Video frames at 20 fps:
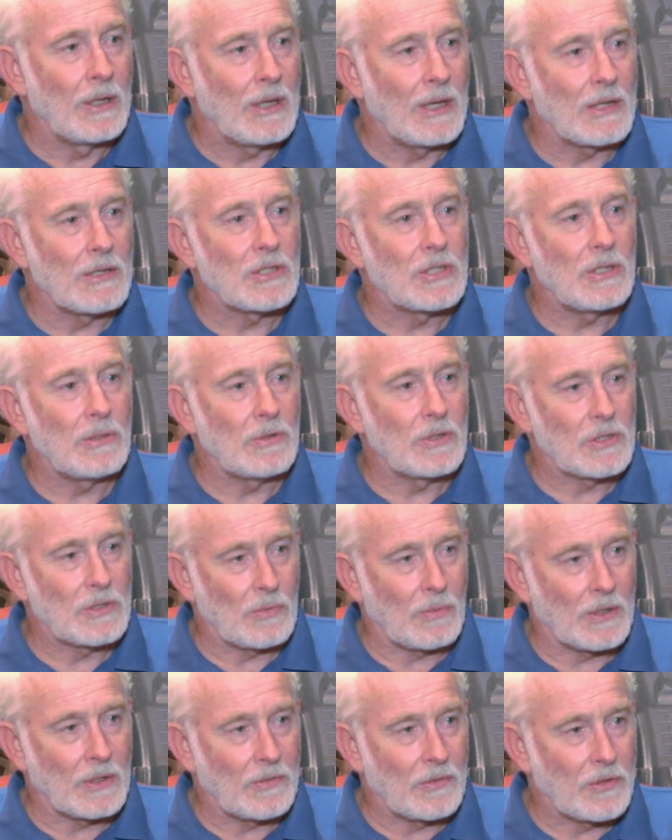and she
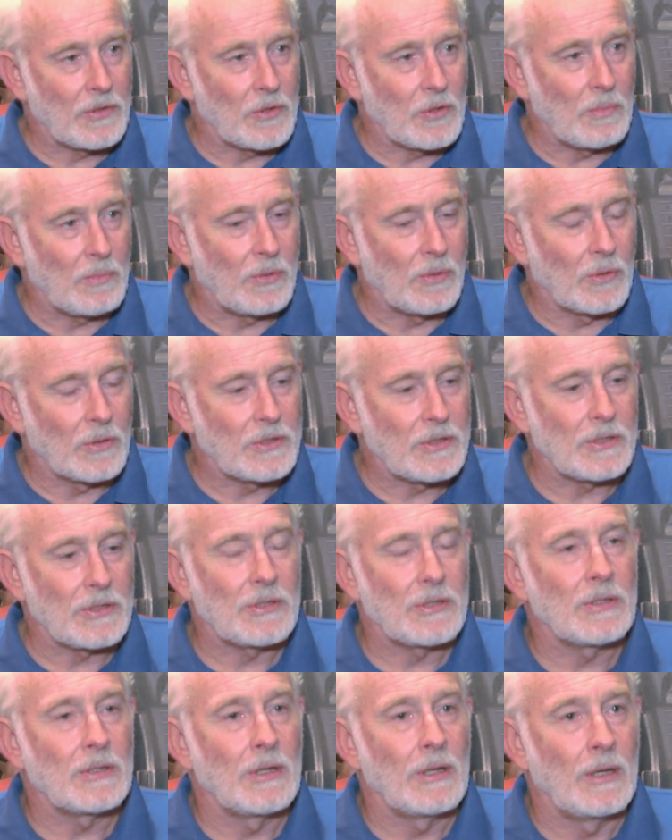was one of the
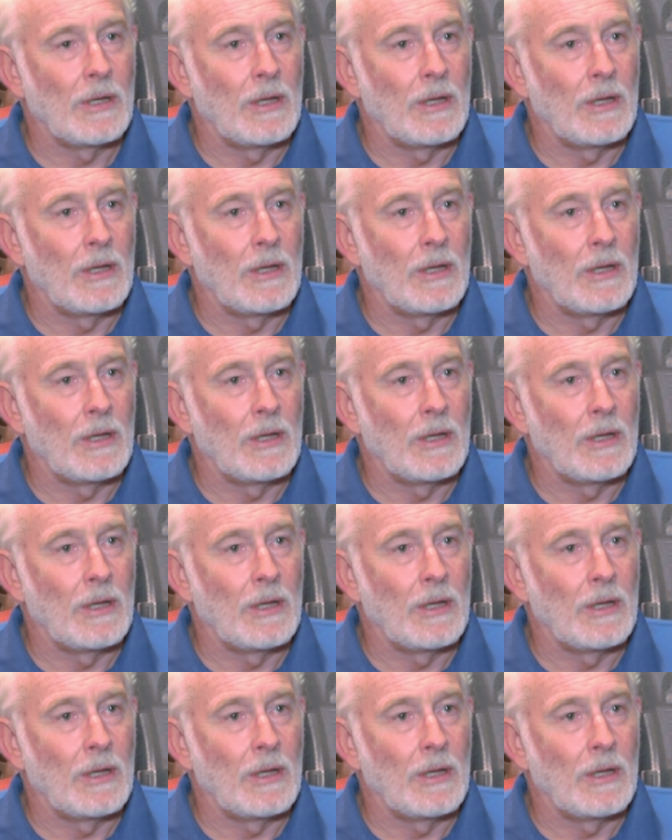reporters.